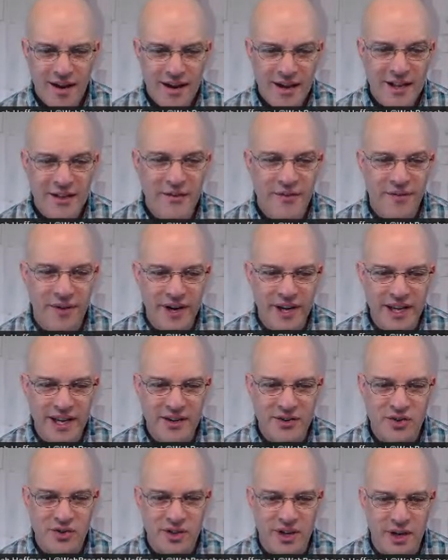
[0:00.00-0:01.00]
It's funny.
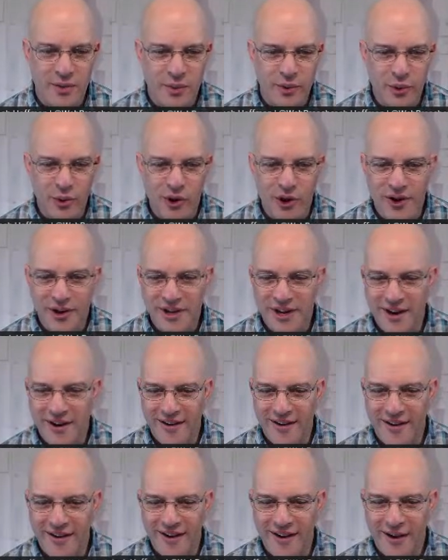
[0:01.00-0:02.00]
Yesterday we were on
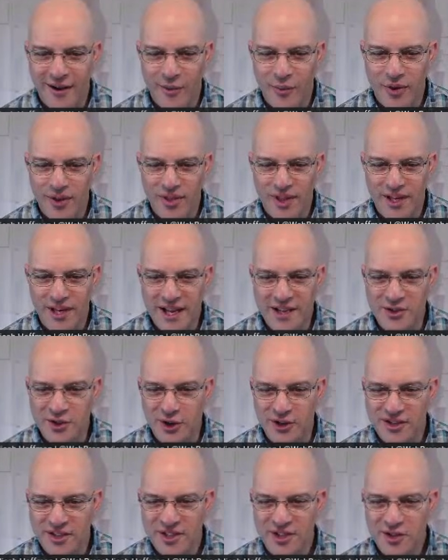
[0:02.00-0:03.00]
here with Inez
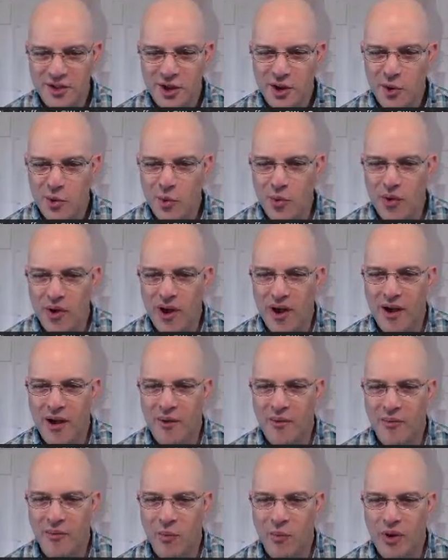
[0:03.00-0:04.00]
Narciso,
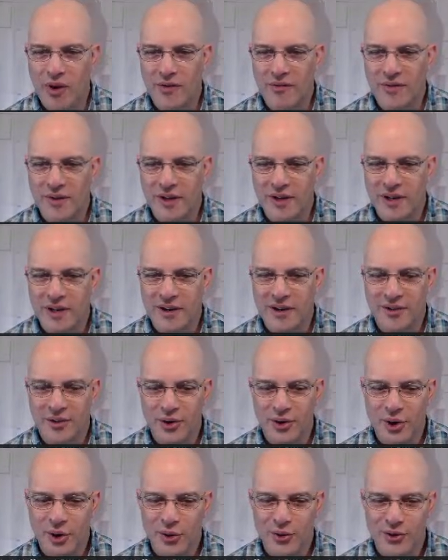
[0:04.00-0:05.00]
one of our
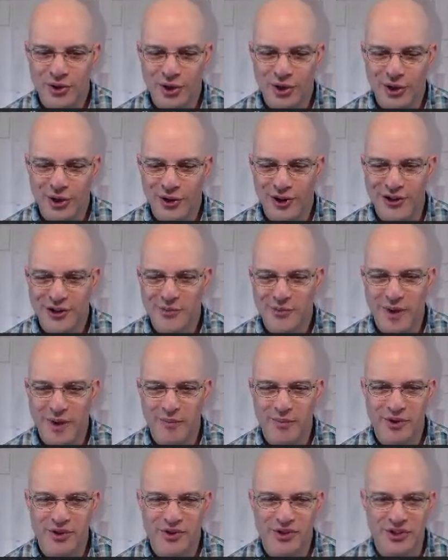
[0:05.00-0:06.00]
other OSINT Curious
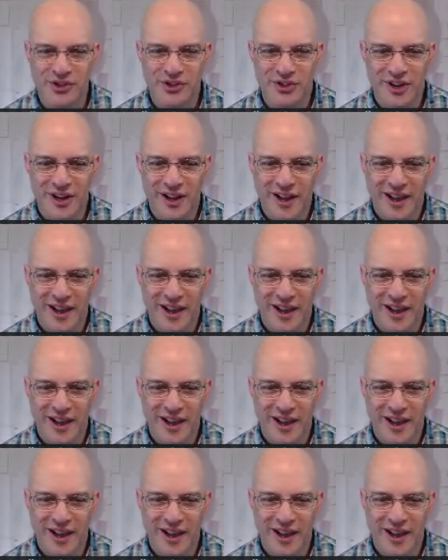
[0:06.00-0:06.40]
members, and